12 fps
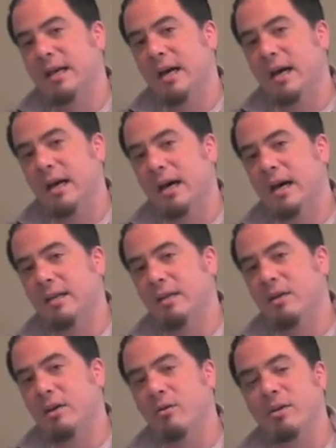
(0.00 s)

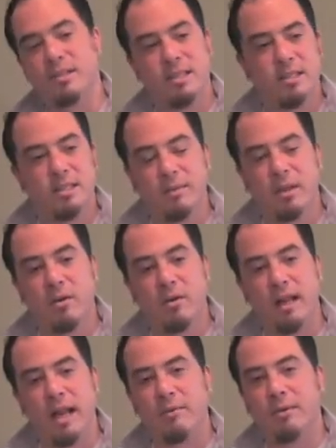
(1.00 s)
You see something
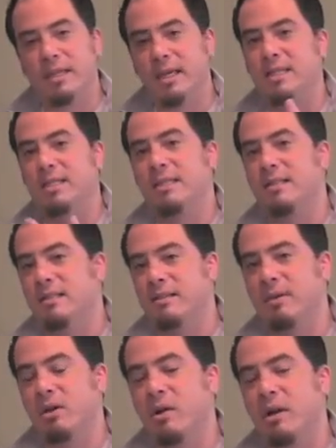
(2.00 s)
going on with kids, you see
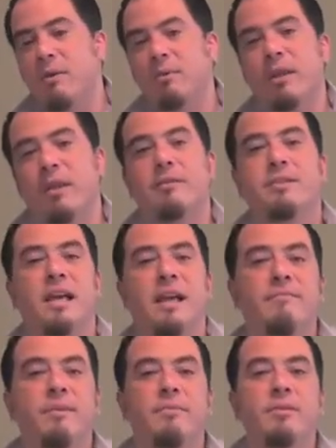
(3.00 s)
something going on with other
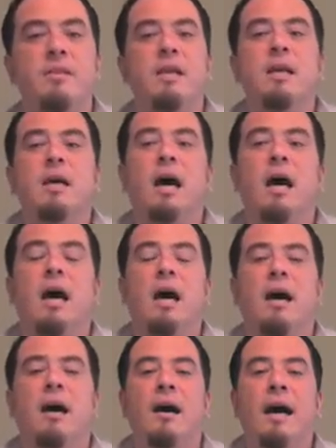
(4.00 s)
staff members.
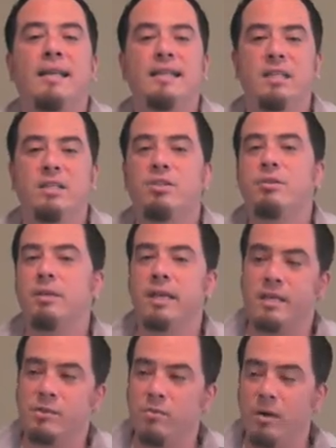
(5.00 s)
I teach two
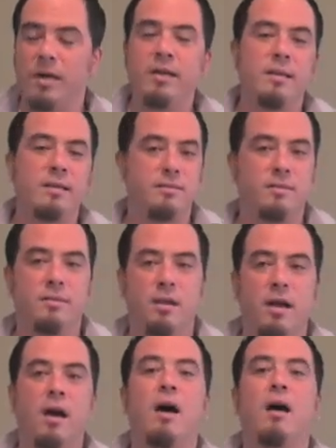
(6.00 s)
things. One,
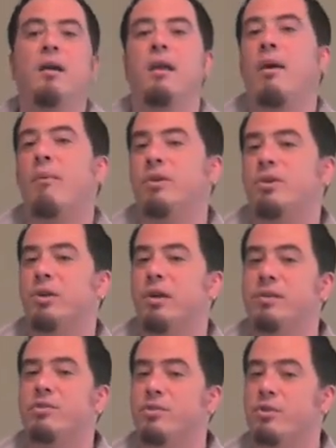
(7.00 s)
I want you to
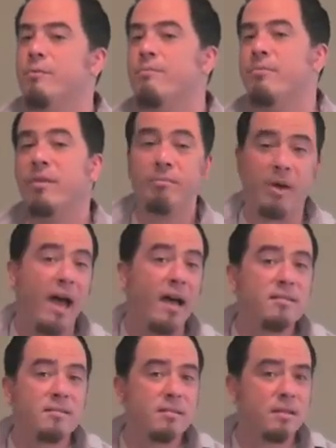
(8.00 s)
assume the
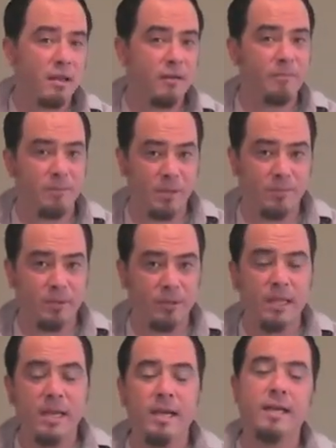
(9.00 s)
best of
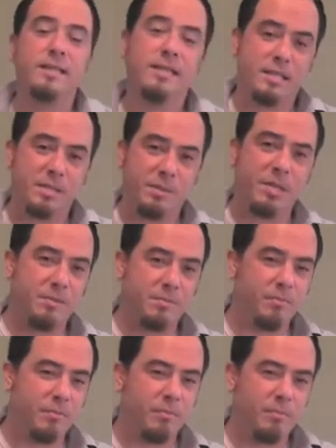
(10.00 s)
people. This
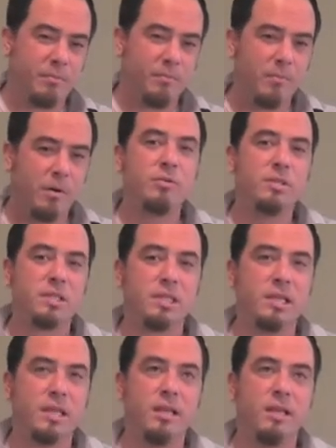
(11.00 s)
is
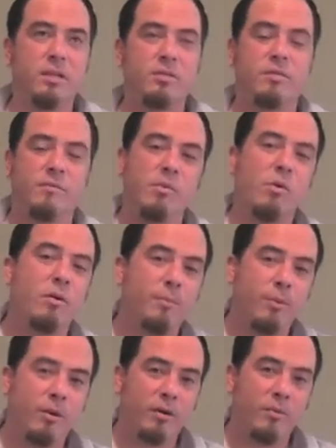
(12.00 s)
mostly sort of more
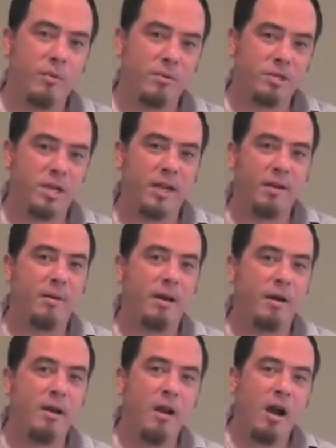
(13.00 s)
important when we're talking
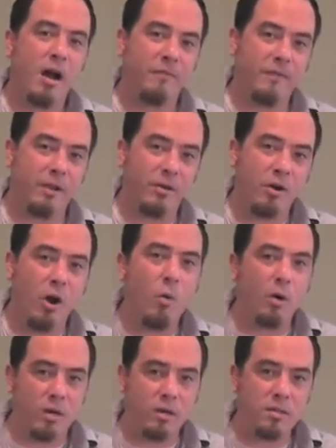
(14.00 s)
about our fellow
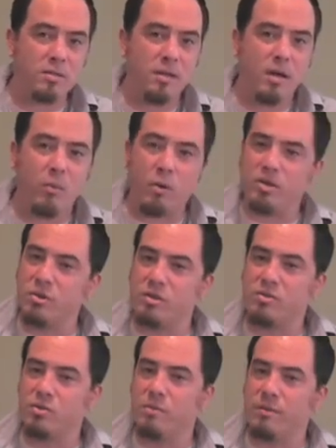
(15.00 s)
coworkers. I want you to
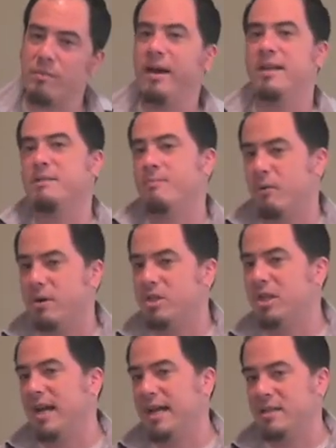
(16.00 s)
assume the best, but I
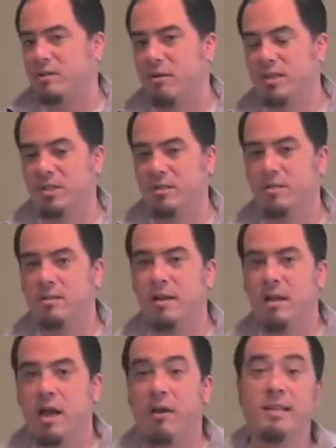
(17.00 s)
want you to ask questions.
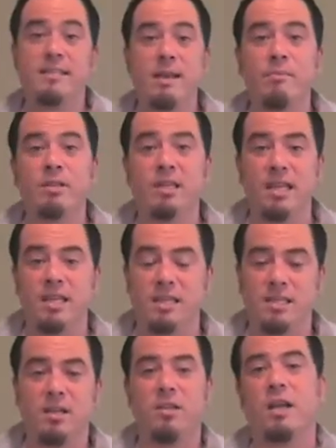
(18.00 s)
All right, same with
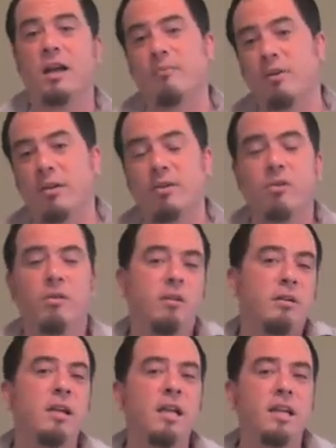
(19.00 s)
kids. You come around the
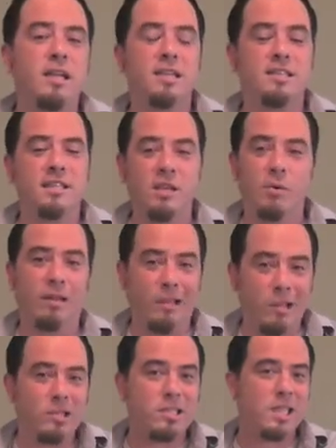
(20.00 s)
corner, you see what
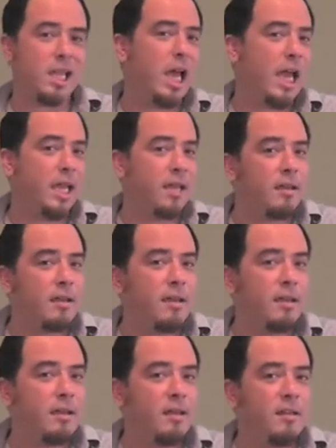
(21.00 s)
looks like
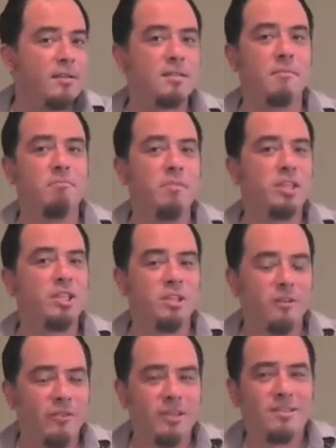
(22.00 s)
some
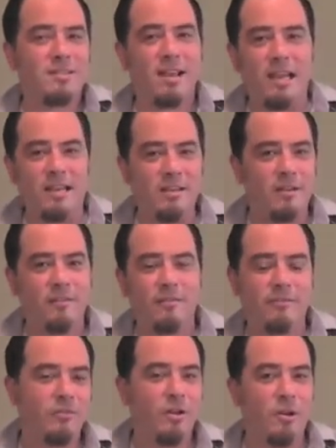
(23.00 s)
mischievous kind
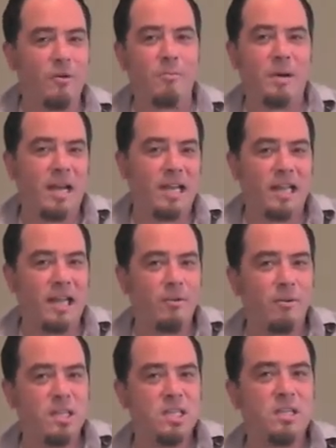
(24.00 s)
of, body
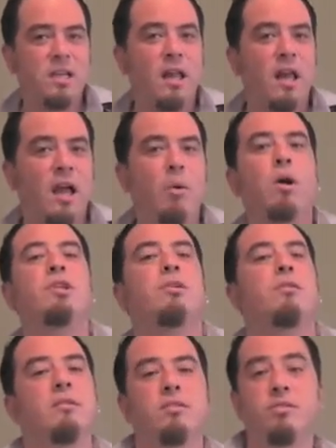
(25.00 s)
language. I want
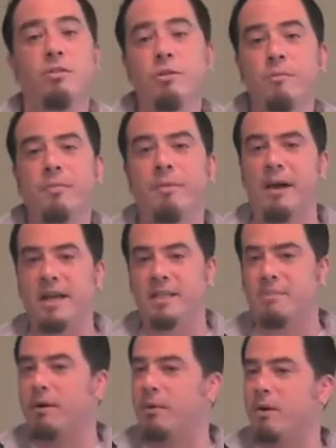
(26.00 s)
you to assume the
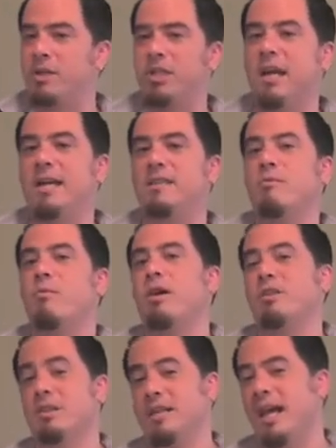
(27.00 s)
best, but I want you to ask some
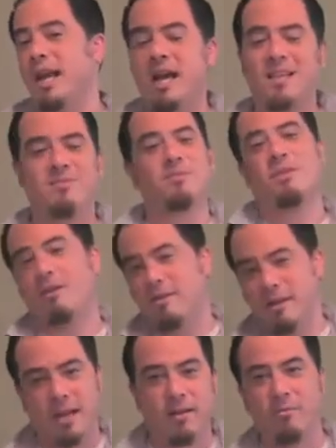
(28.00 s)
questions. Hey guys, what's
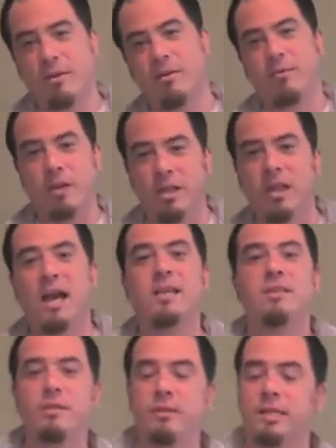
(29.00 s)
going on? What are you
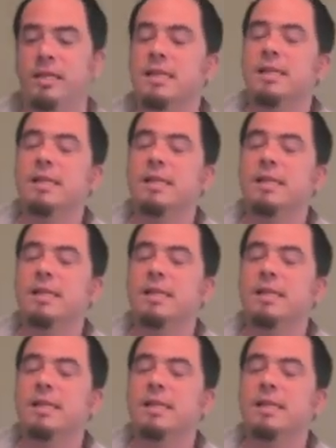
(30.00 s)
guys doing?